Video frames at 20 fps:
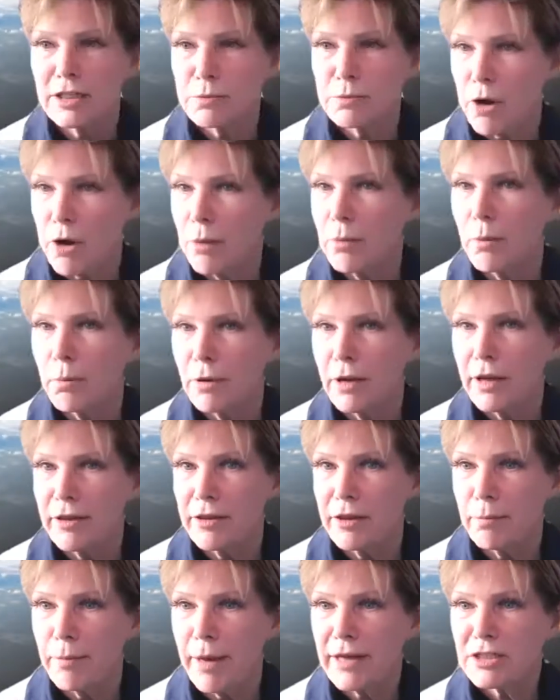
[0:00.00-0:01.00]
is probably
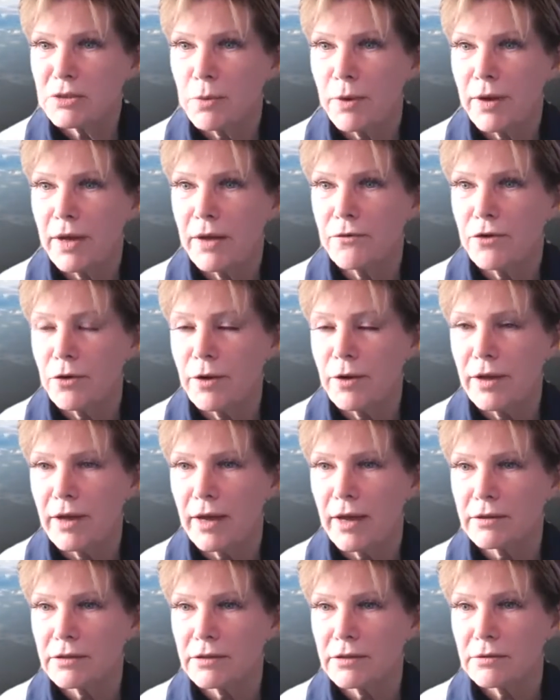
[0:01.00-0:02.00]
the best way of doing
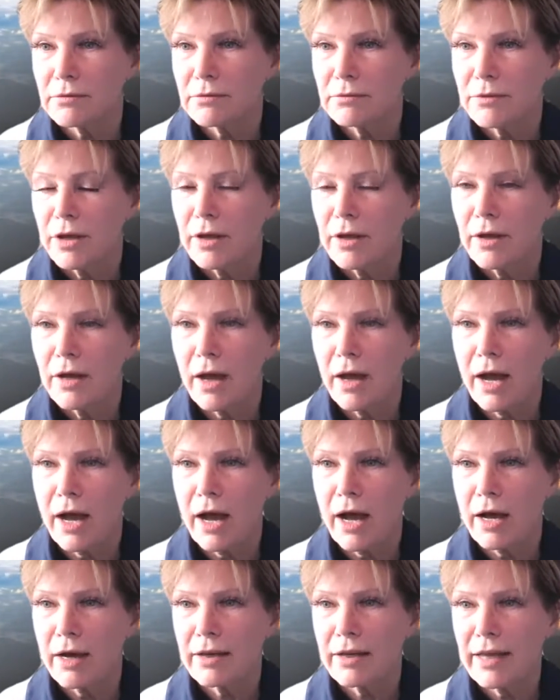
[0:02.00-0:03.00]
it.
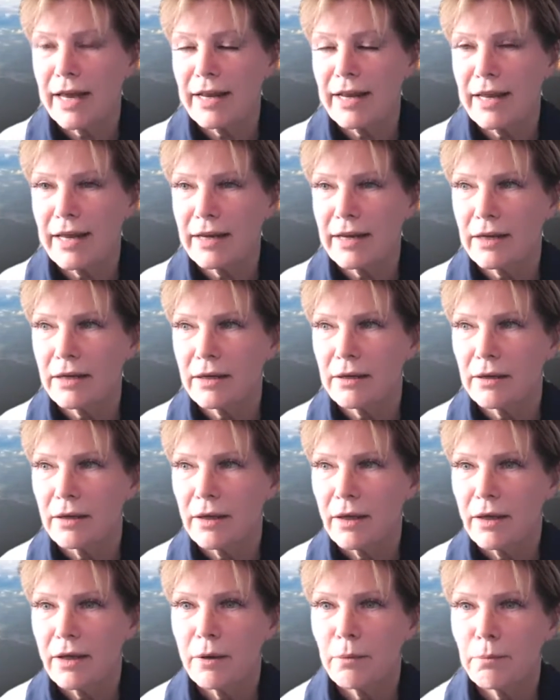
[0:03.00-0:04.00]
Getting,
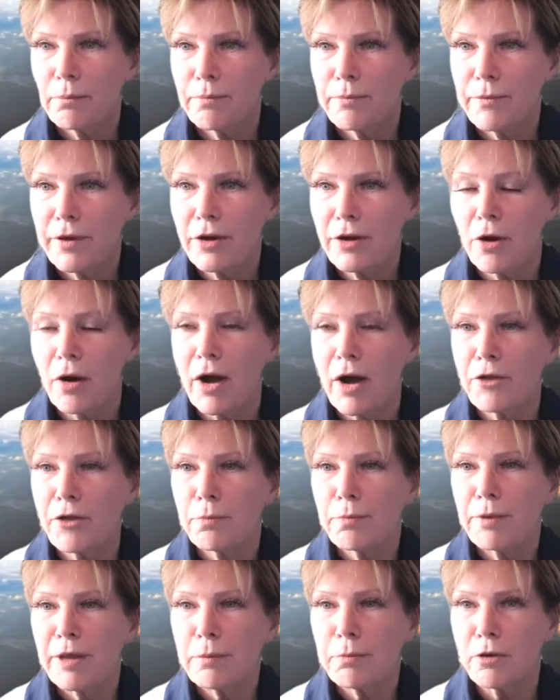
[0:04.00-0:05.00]
you know,
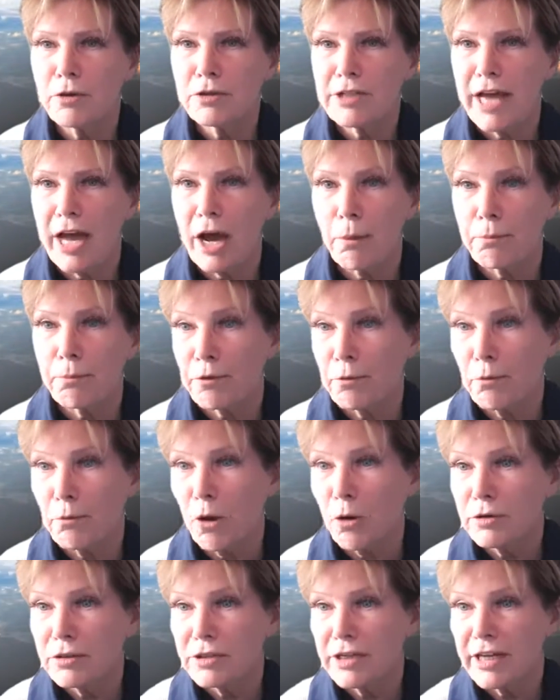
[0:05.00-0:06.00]
other people to help
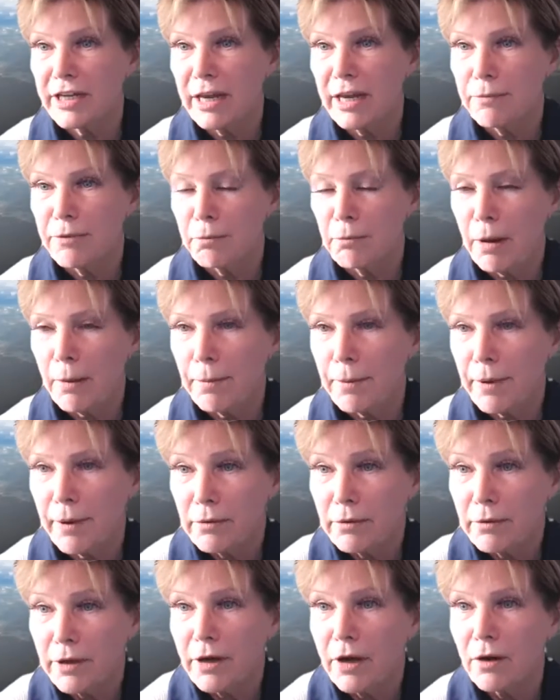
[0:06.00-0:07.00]
promote, to keep them up,
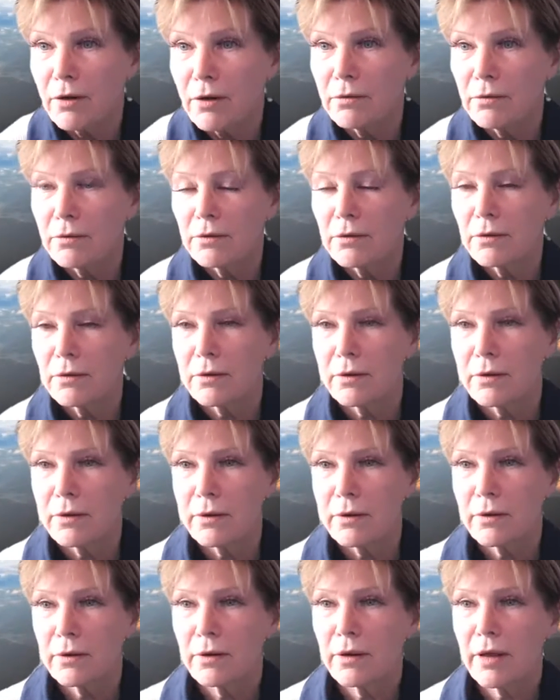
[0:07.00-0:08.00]
you know,
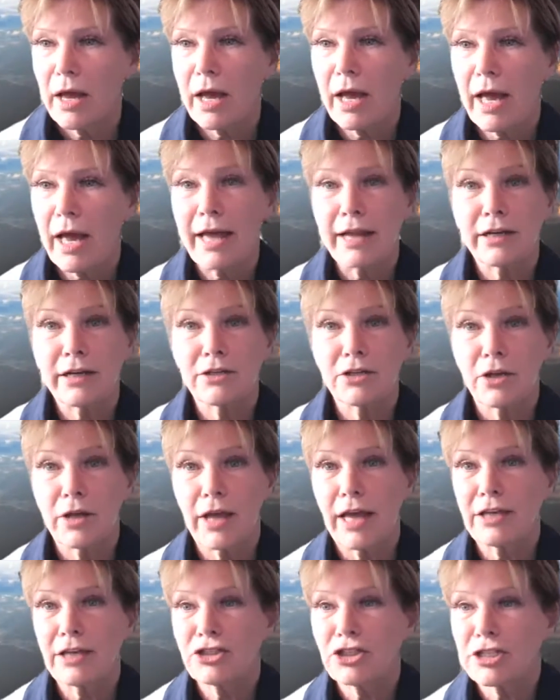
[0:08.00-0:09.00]
and
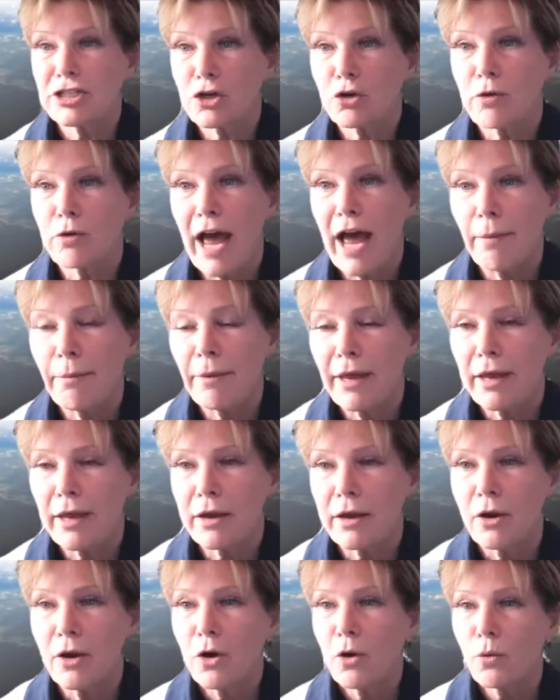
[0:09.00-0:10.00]
just
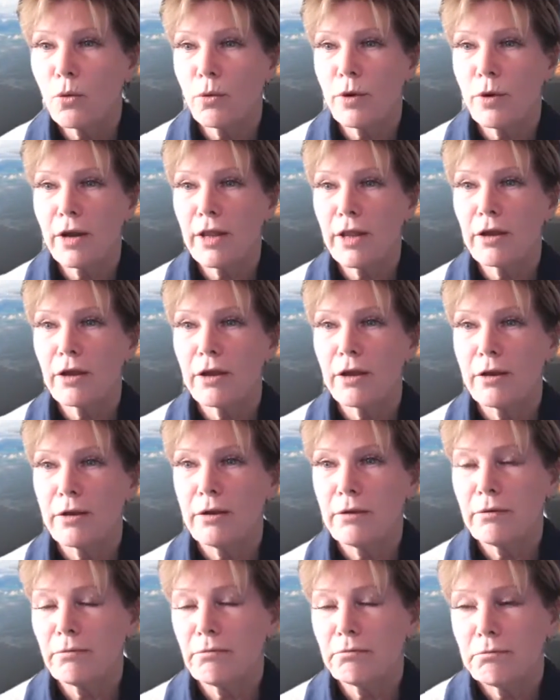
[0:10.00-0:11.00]
grabbing really good